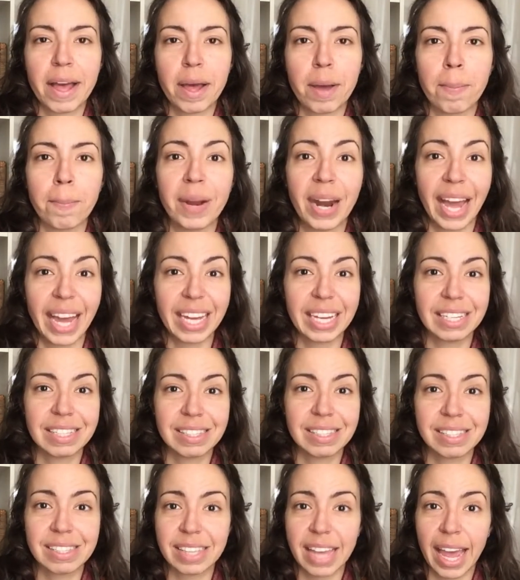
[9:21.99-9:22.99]
But I can
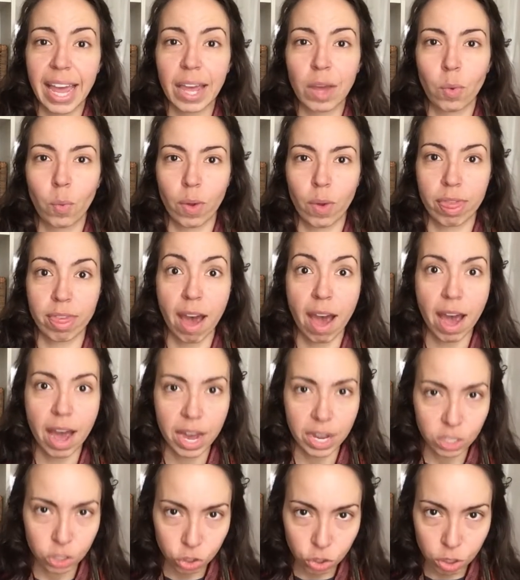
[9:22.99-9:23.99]
say with
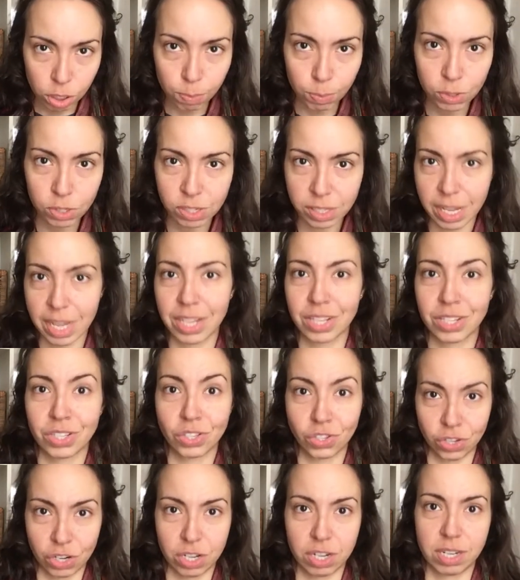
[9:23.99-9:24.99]
100%
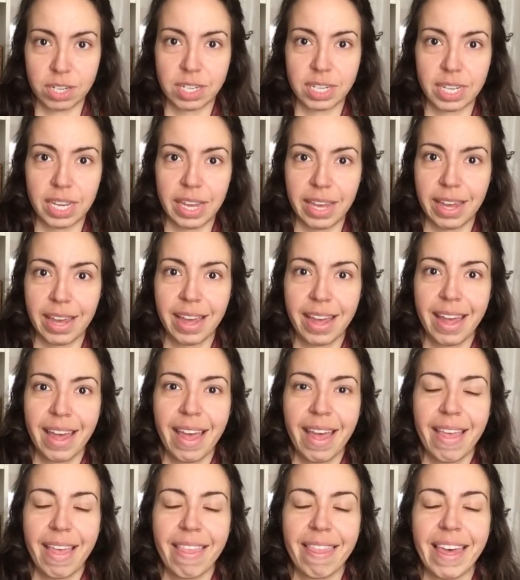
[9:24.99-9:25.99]
certainty
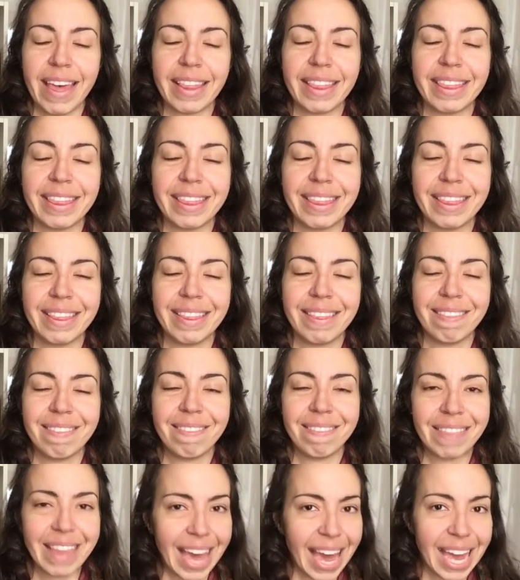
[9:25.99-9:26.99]
that
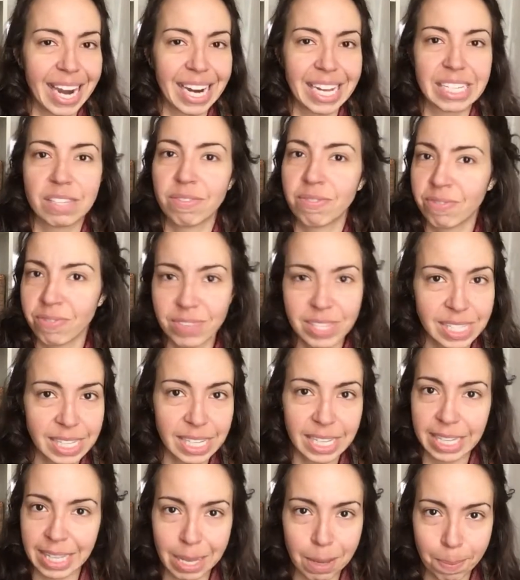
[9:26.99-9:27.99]
that is
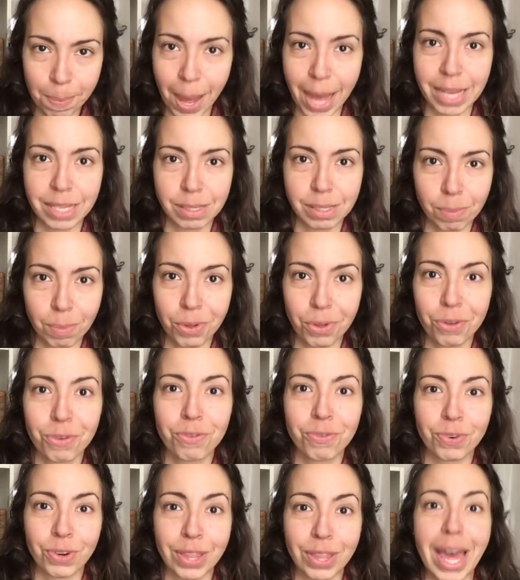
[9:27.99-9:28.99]
physically impossible
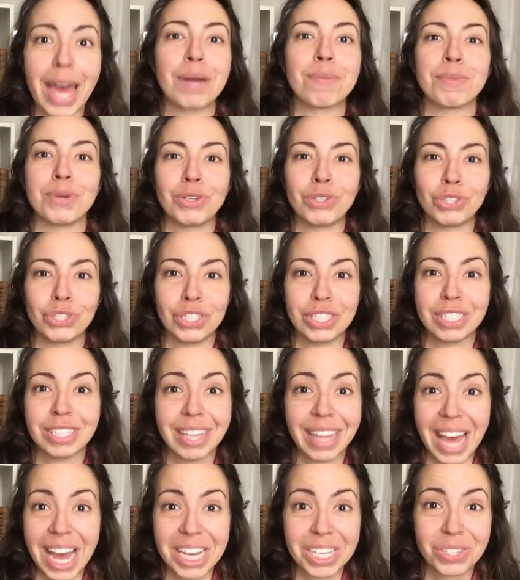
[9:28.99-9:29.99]
for that emotion to
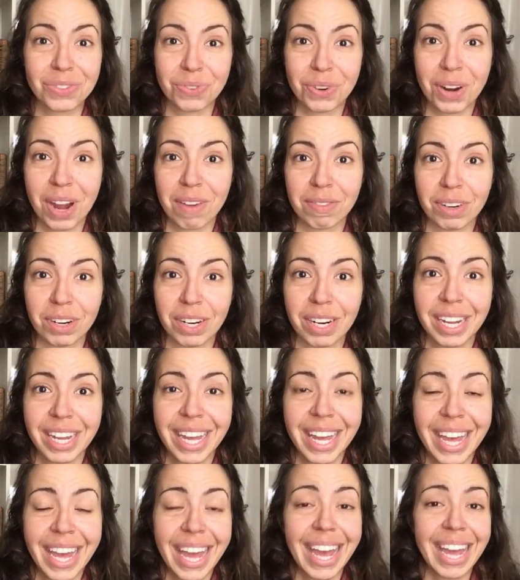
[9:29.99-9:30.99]
last forever.
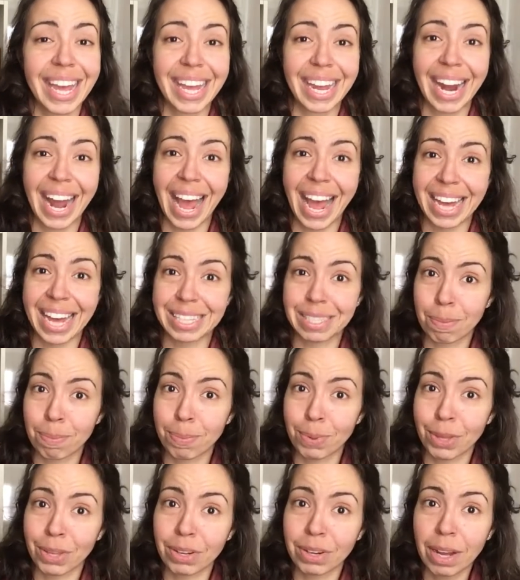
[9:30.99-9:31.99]
It has a
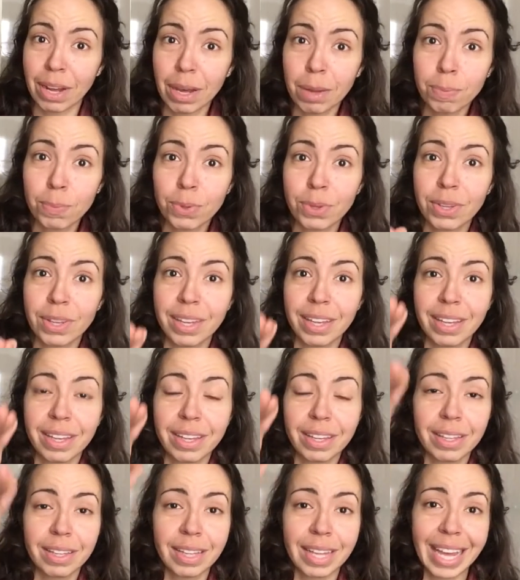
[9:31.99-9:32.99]
buildup,
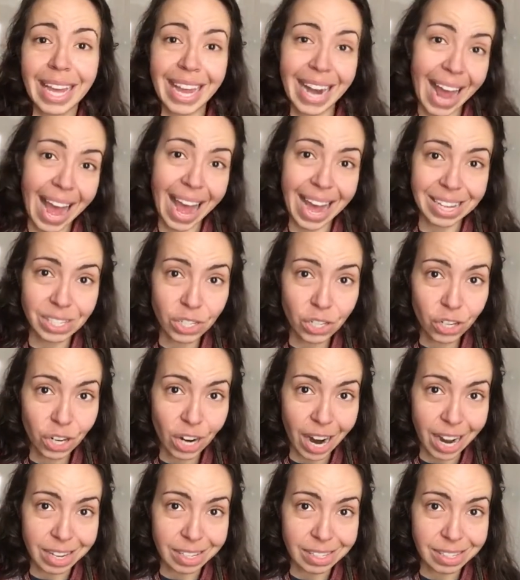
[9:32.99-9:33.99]
it has a
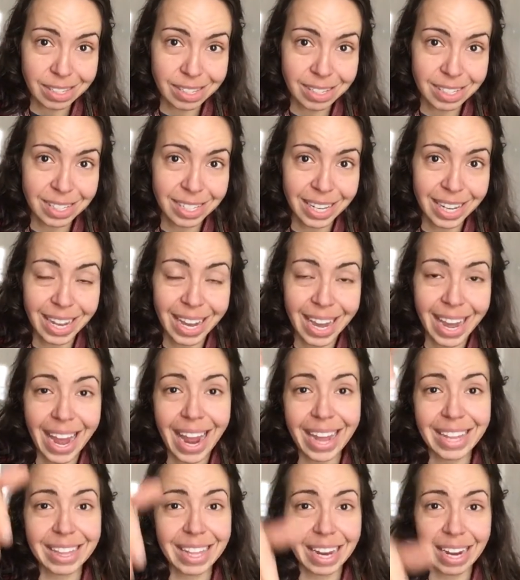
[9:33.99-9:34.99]
crest,
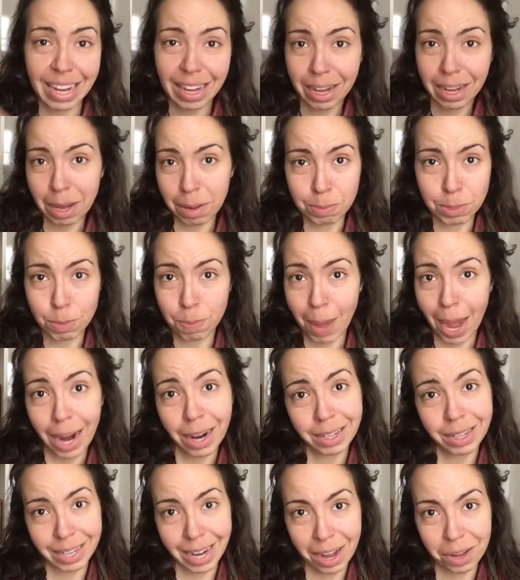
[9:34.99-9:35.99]
and then it comes
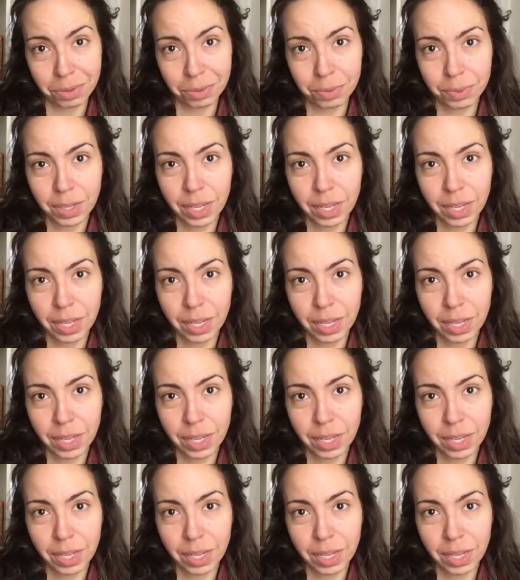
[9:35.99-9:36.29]
back down.